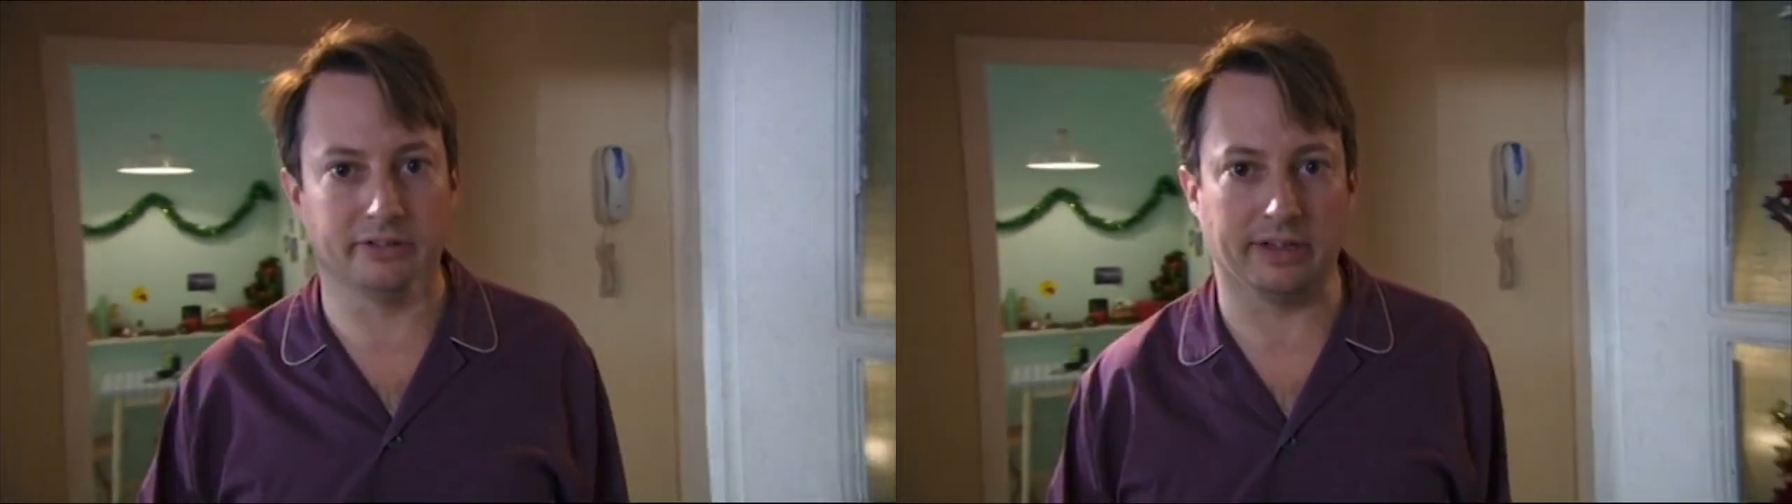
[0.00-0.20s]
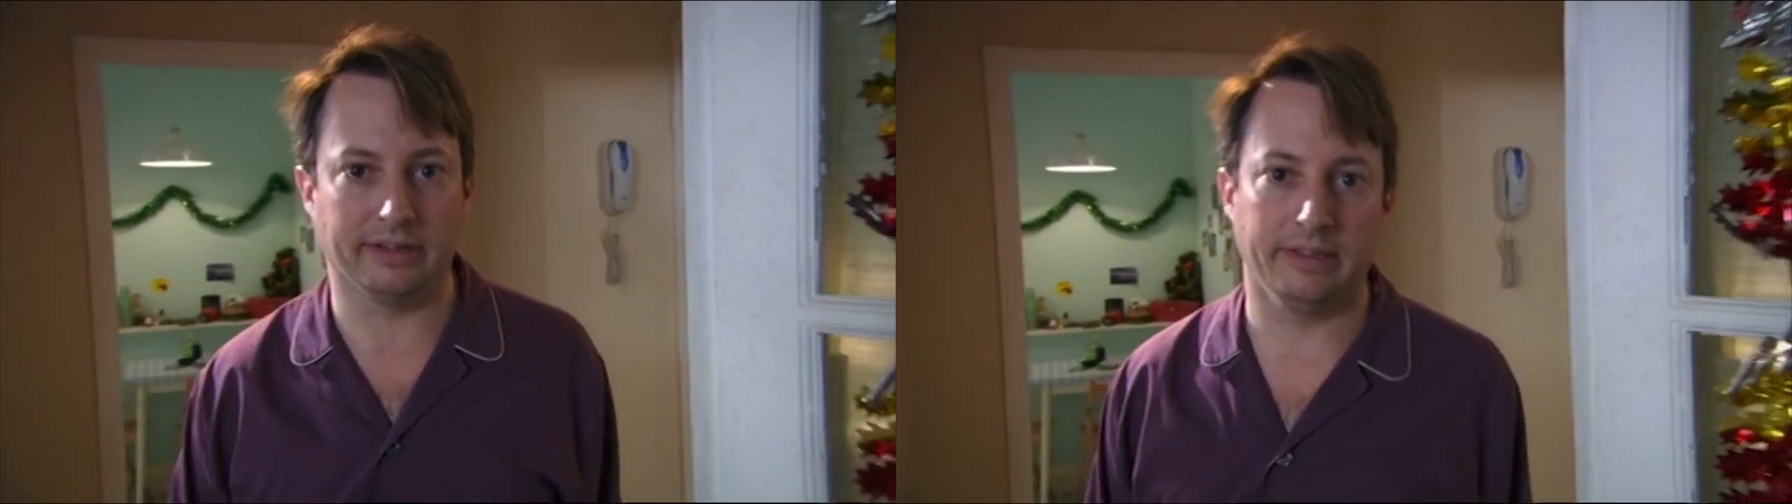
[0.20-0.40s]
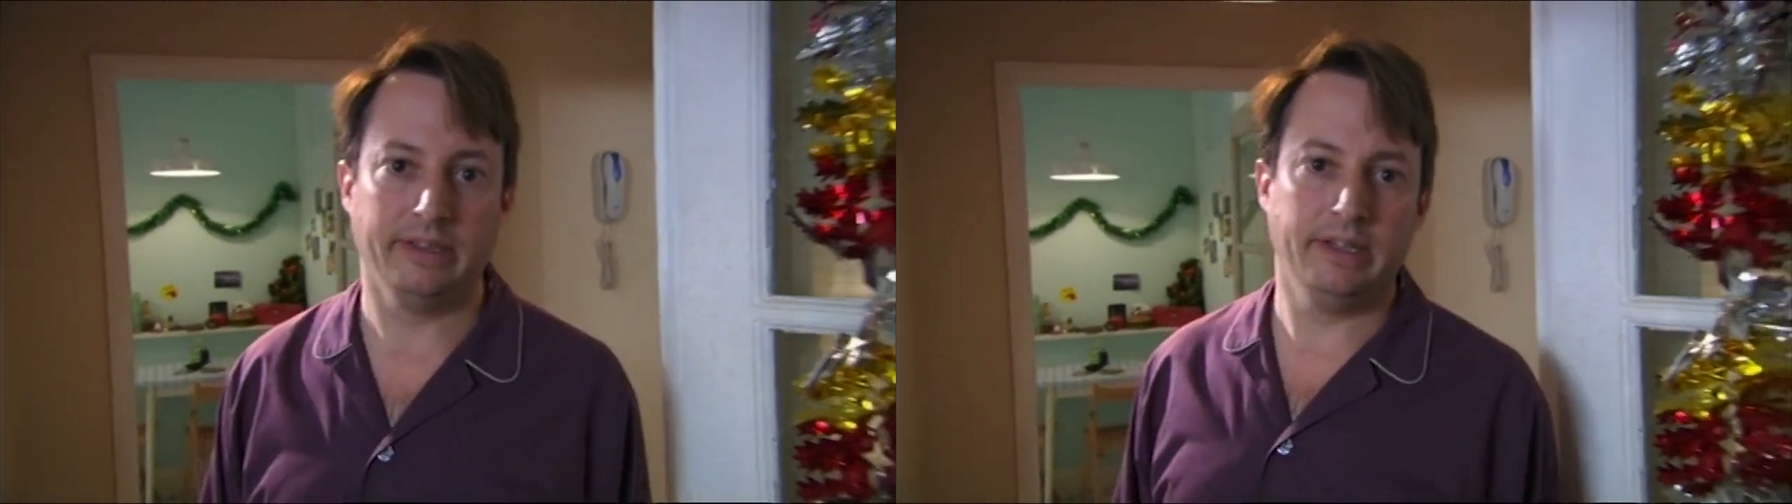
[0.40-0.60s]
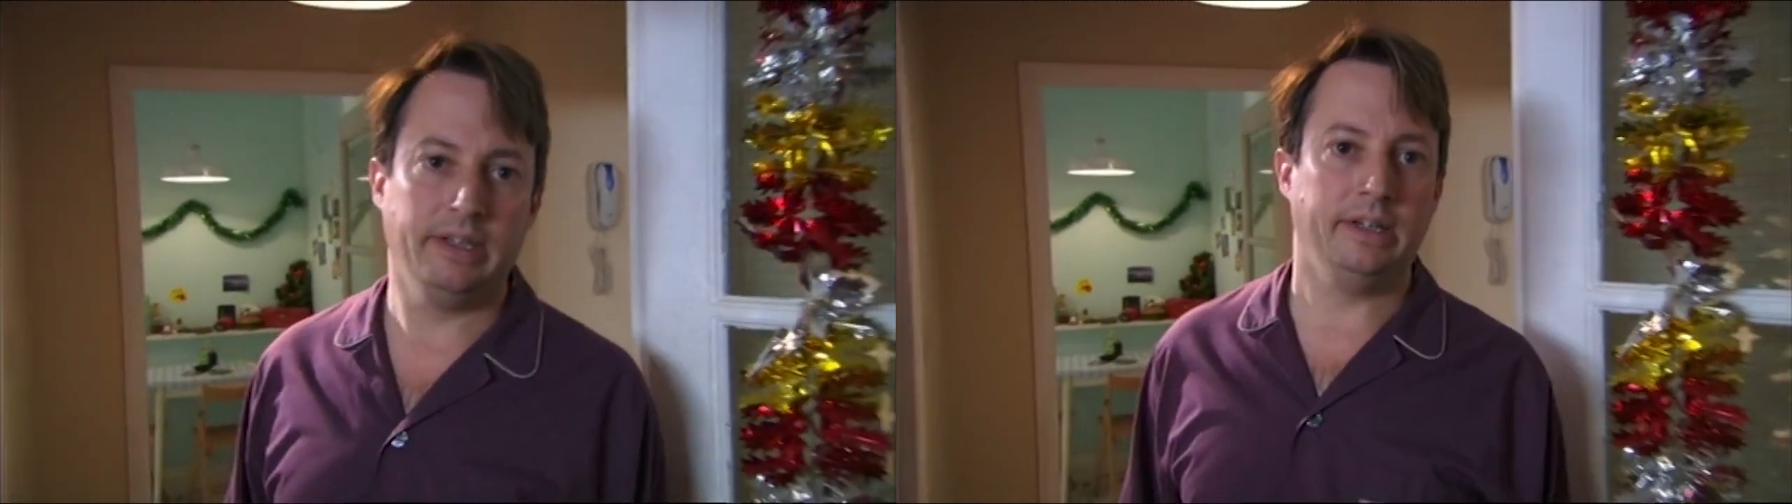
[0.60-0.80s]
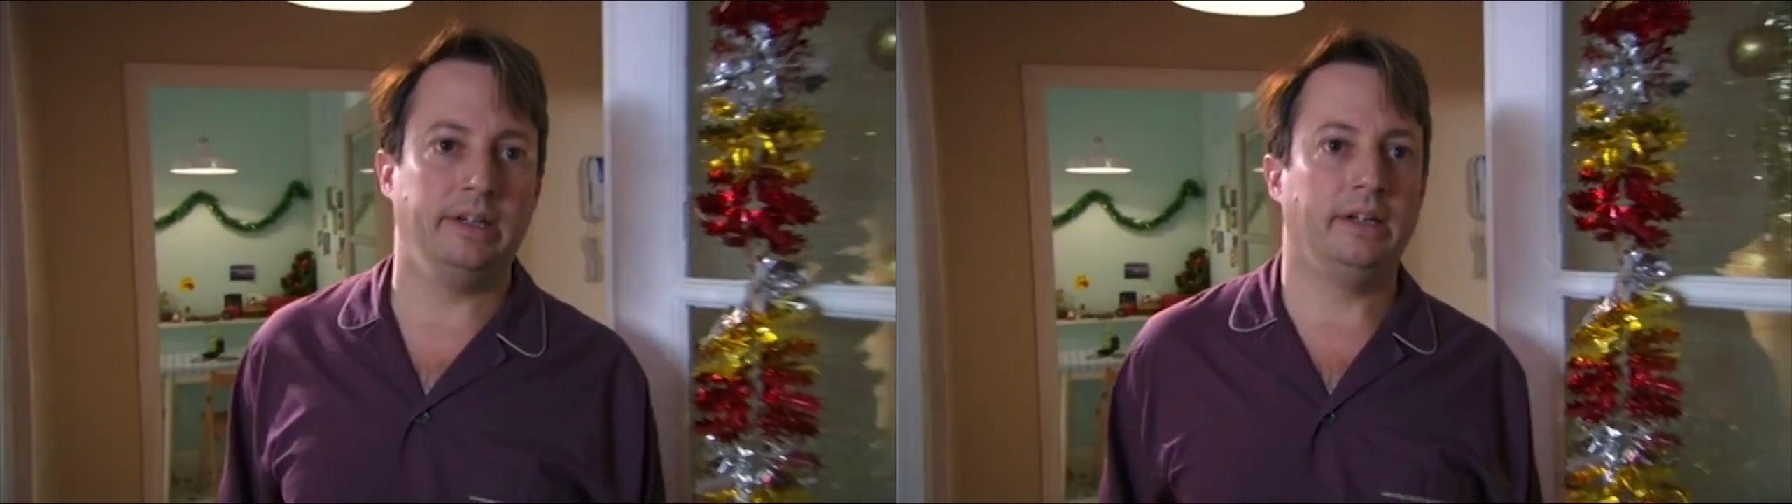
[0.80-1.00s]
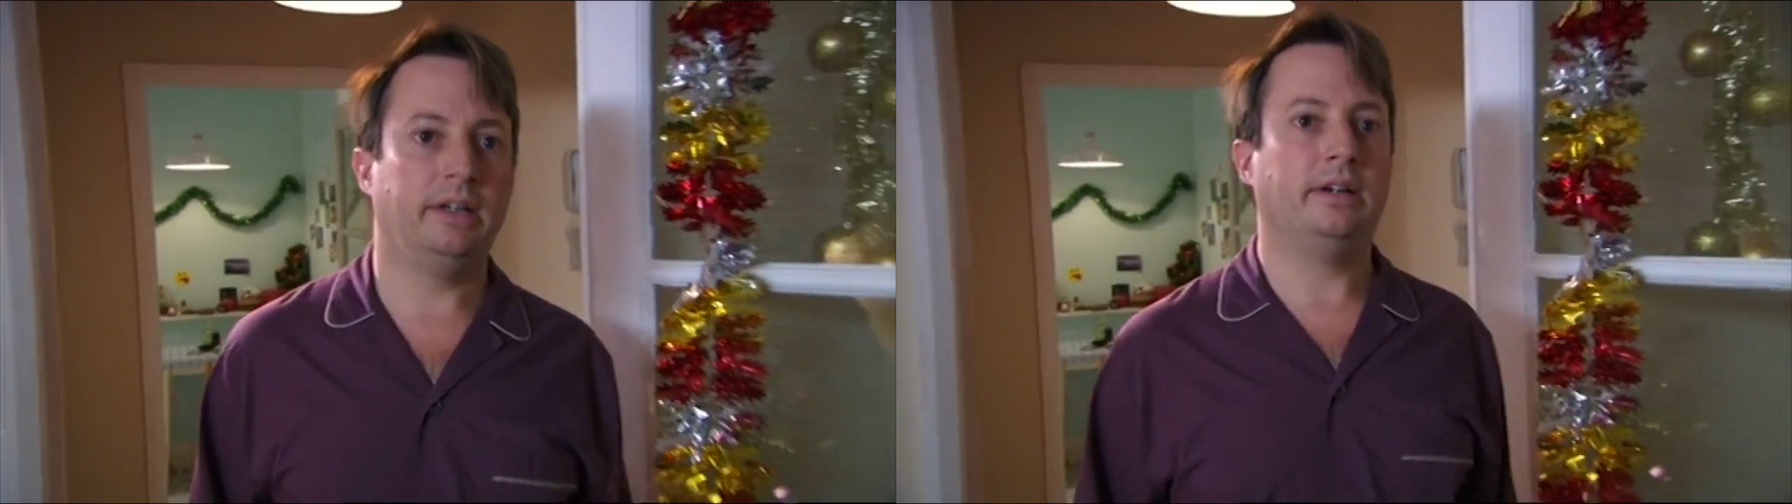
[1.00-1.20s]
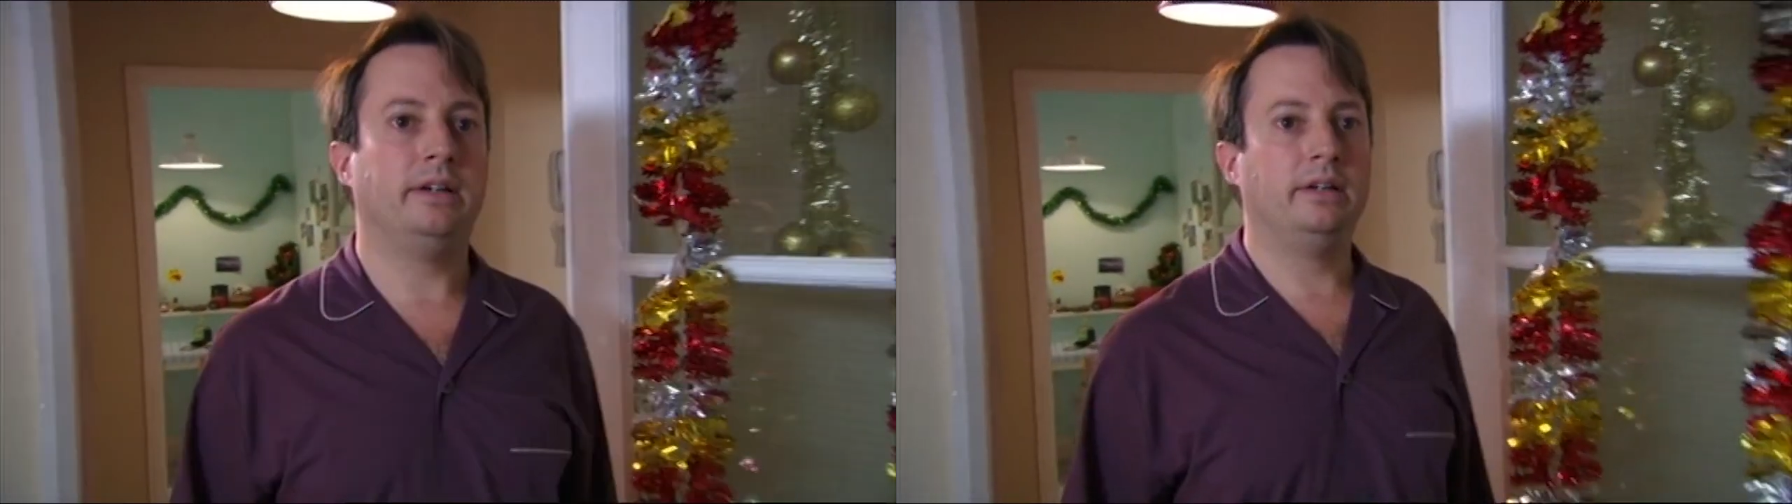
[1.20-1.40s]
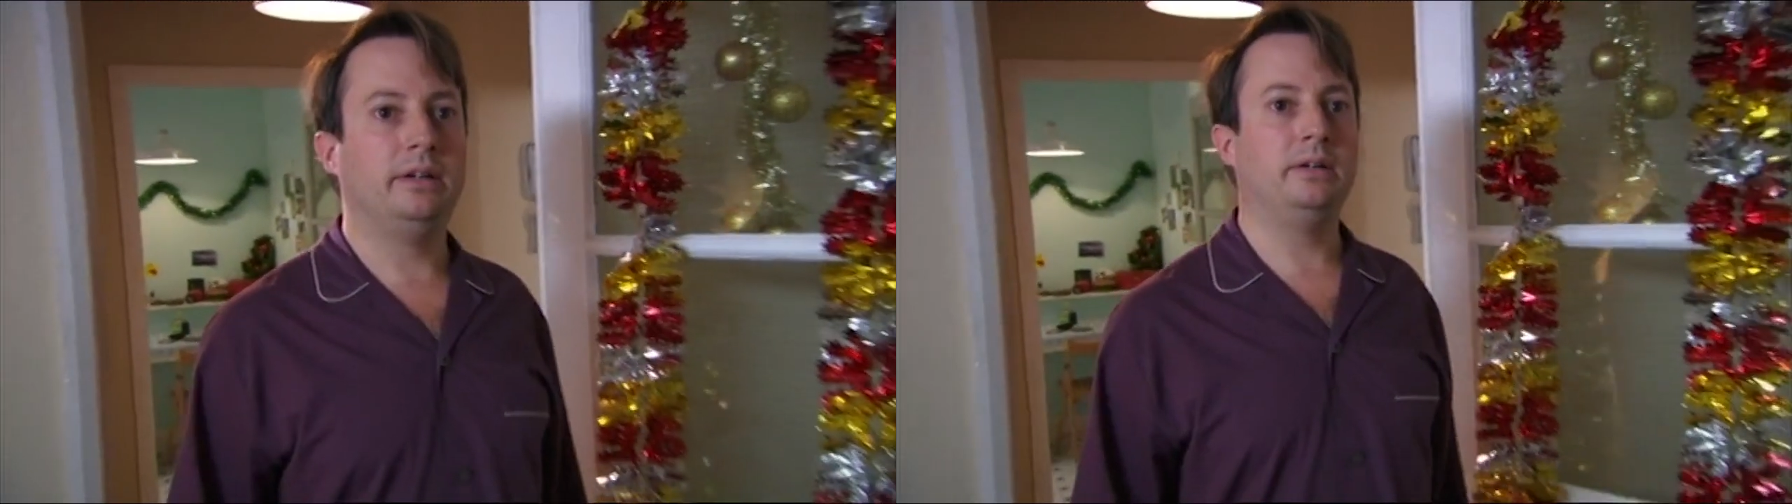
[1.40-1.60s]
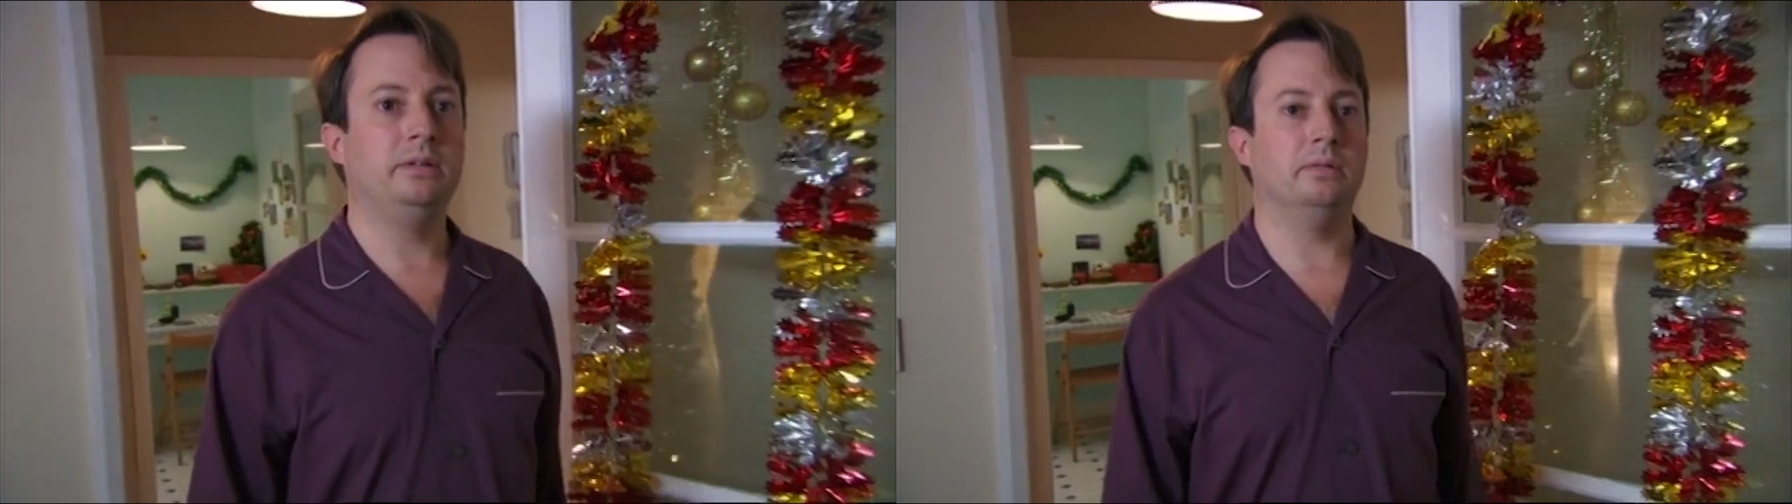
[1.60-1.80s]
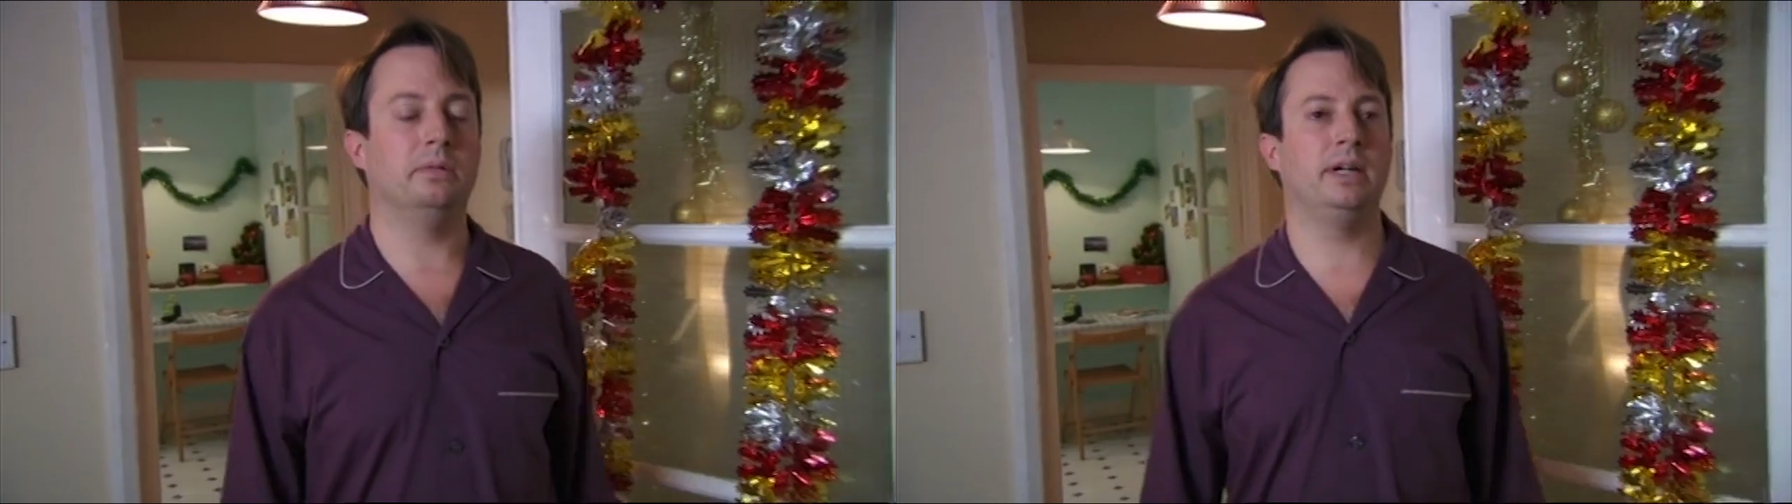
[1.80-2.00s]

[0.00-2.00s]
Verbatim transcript: Jez. Oh,